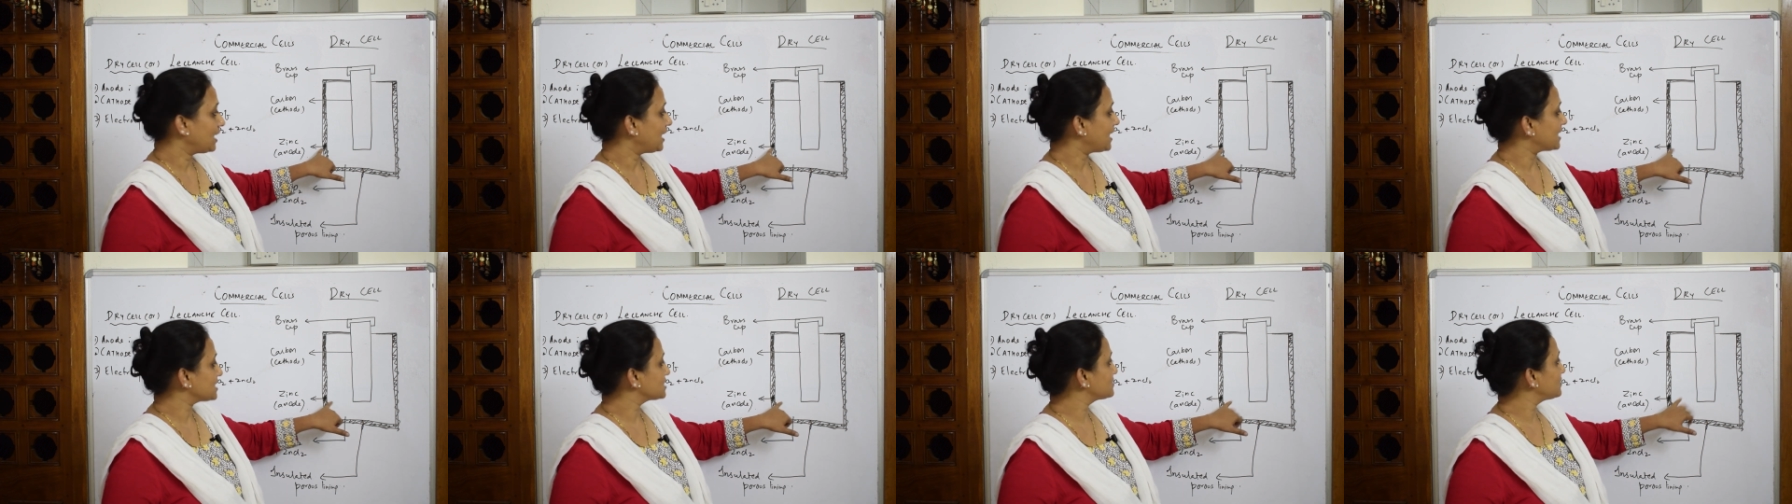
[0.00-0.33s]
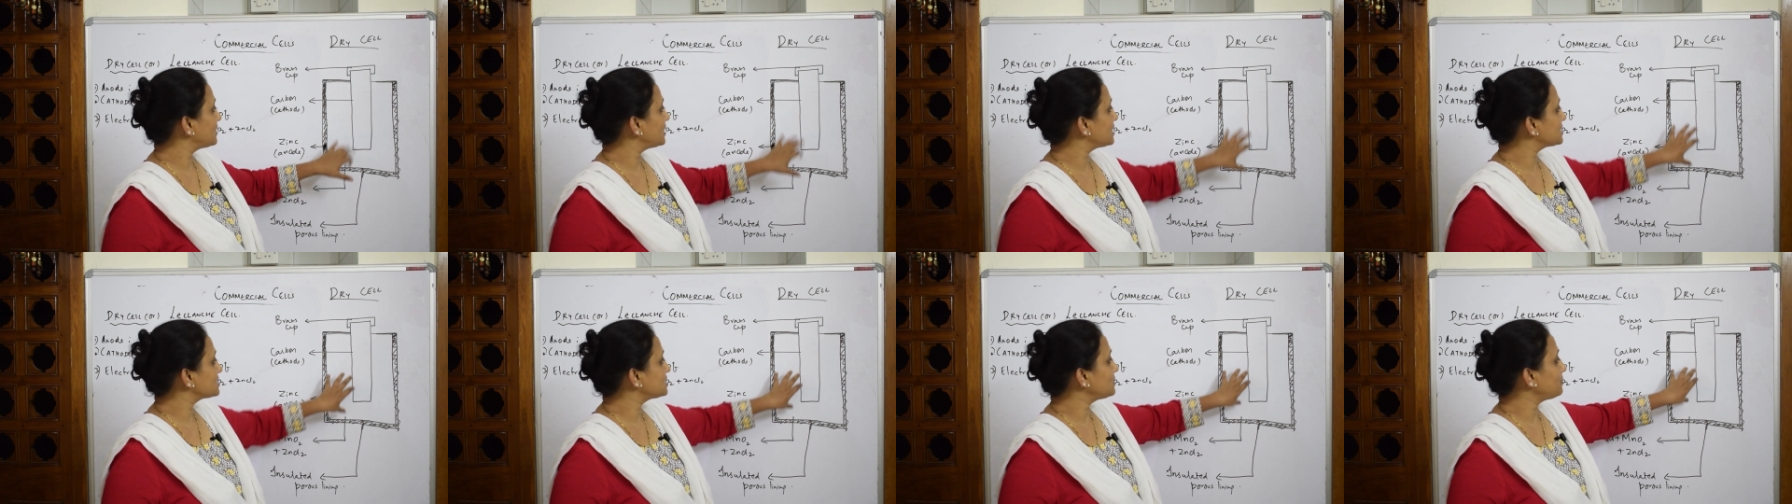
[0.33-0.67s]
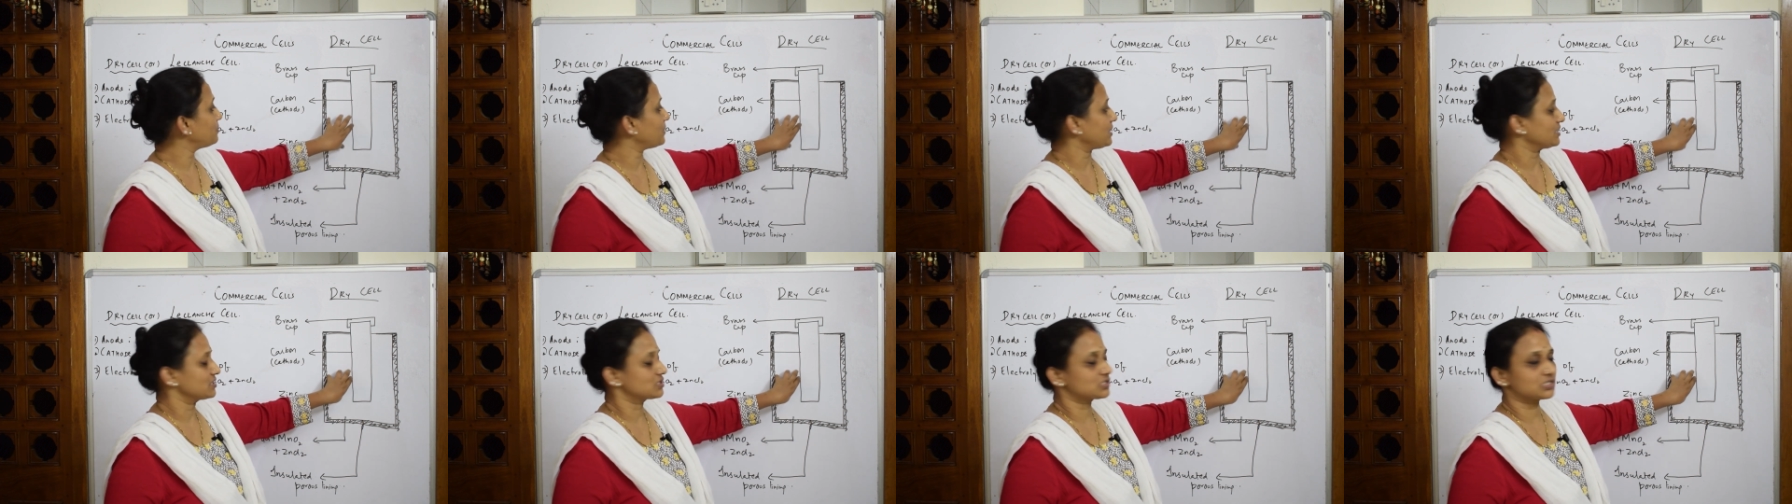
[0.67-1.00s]
as well as the
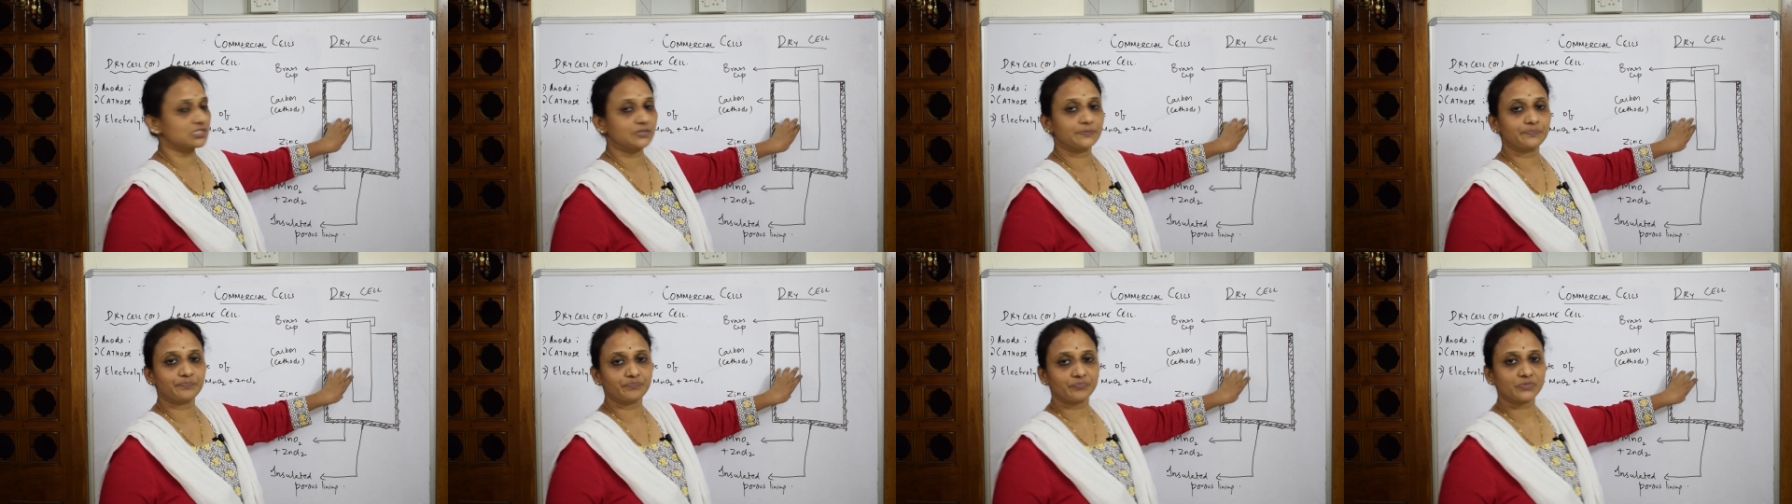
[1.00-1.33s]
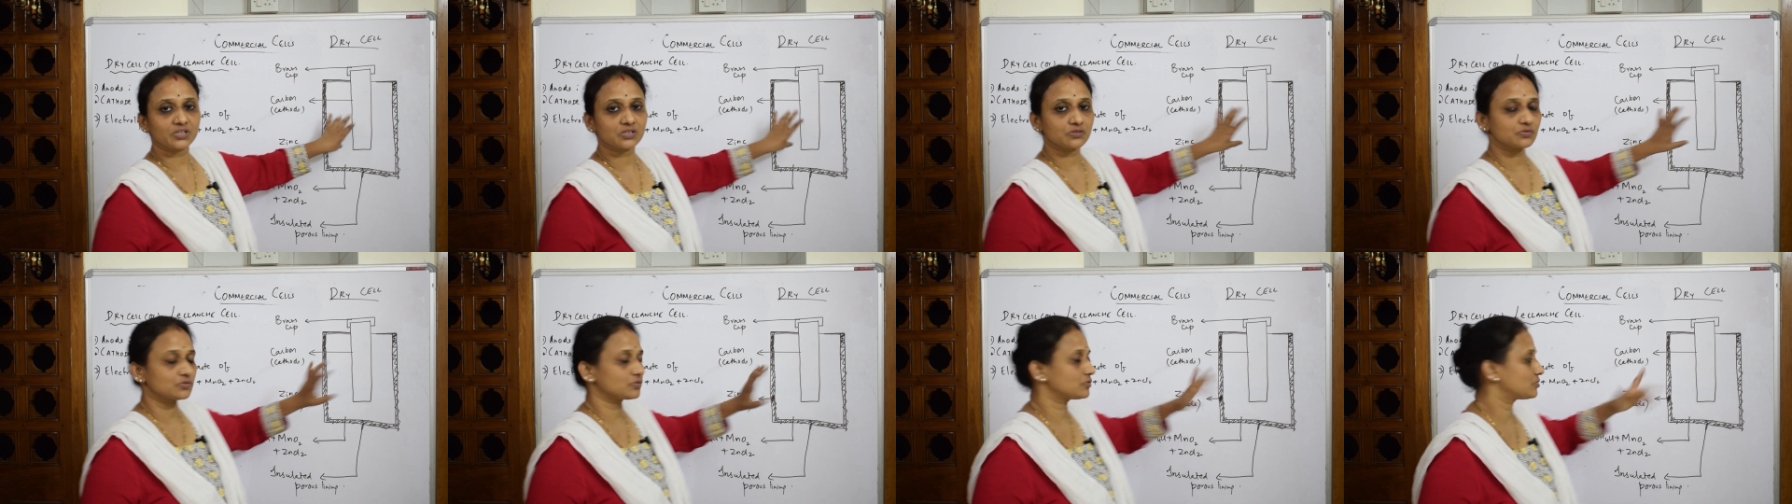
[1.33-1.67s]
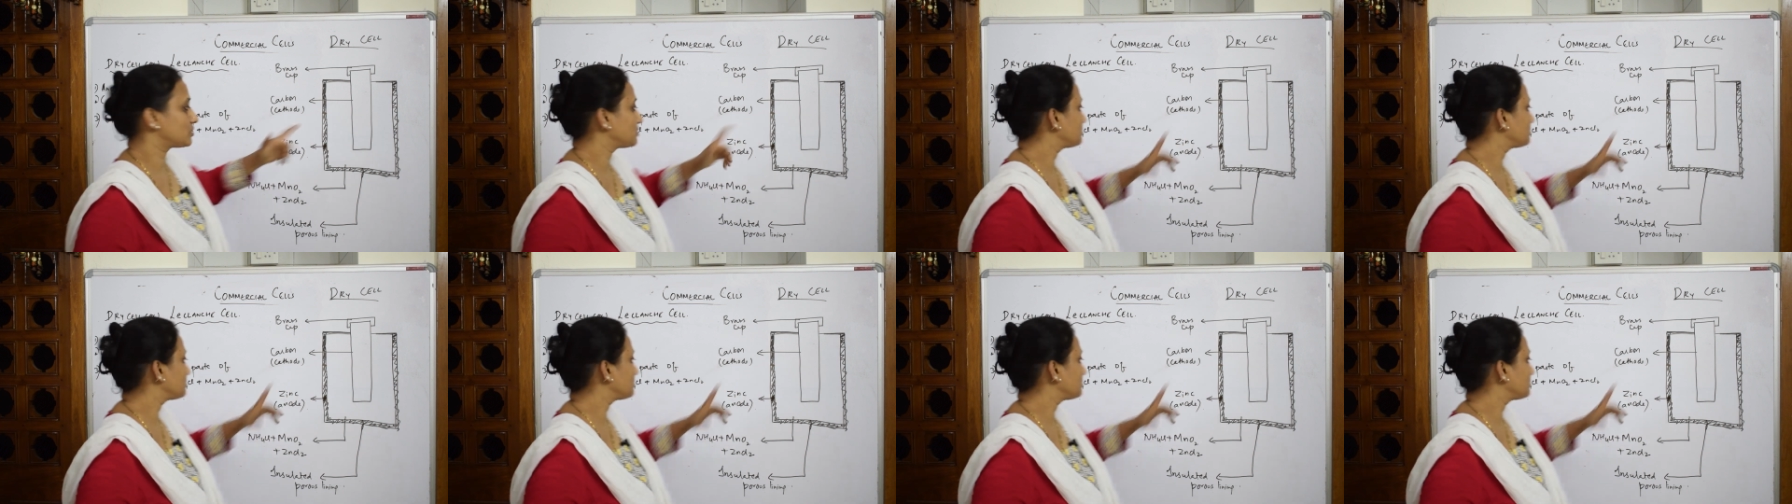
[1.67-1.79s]
paste. So,